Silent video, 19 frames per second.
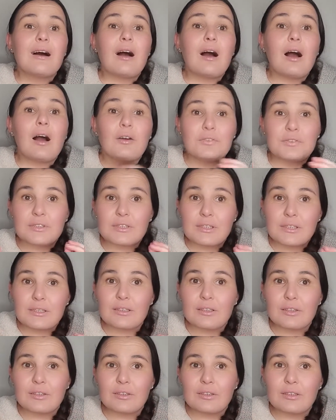I've seen
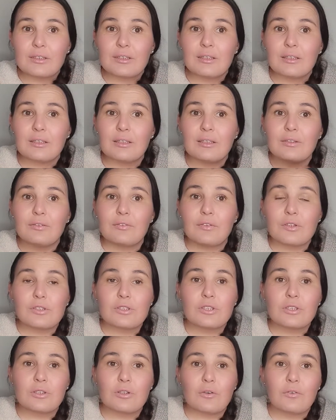her
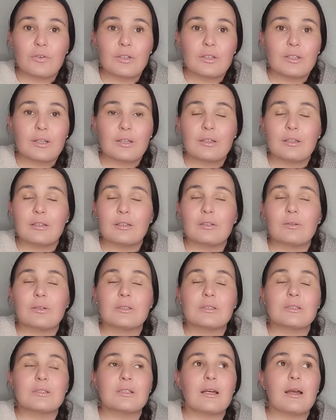version of it, and it
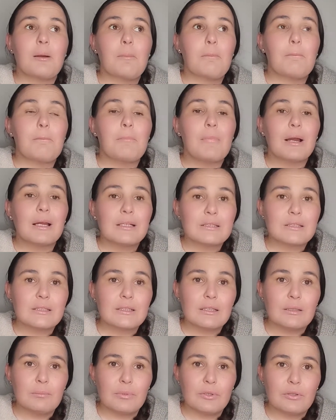was
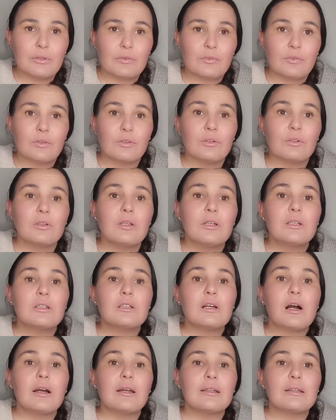amazingly beautiful.
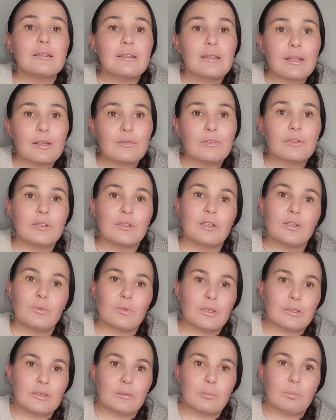I definitely
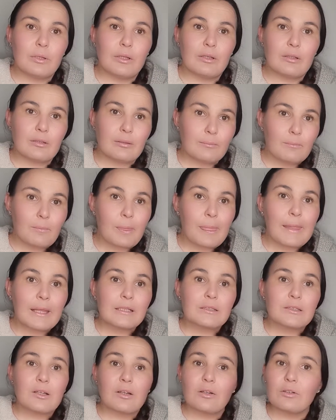want a pair.
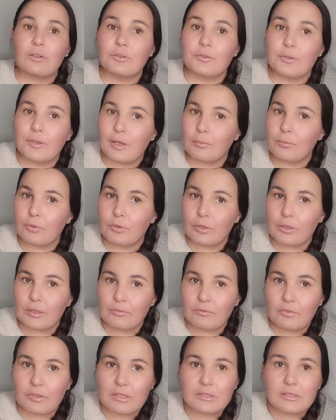So I'm going to
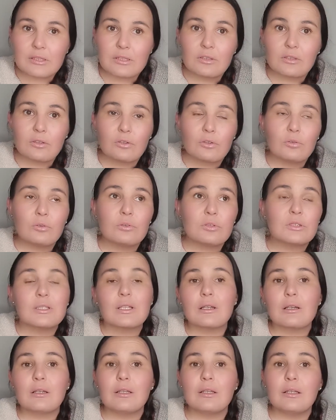invest in the tools that
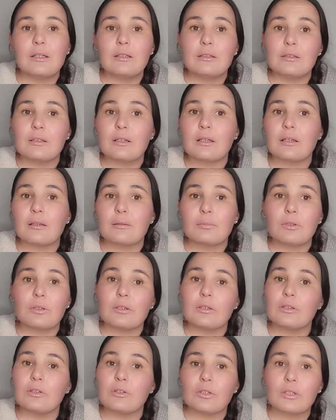I need, and I'm
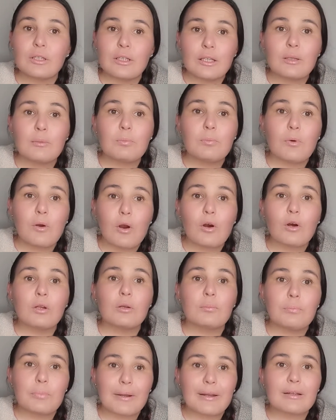going to keep on
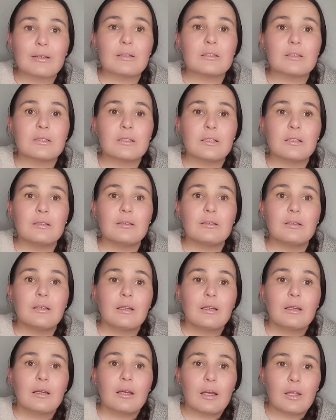practicing
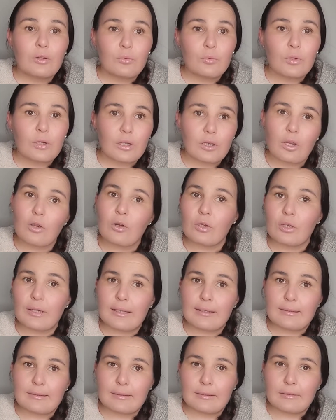and working on that.
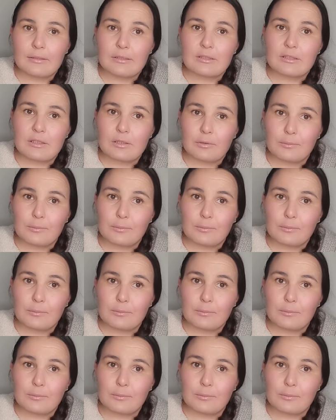So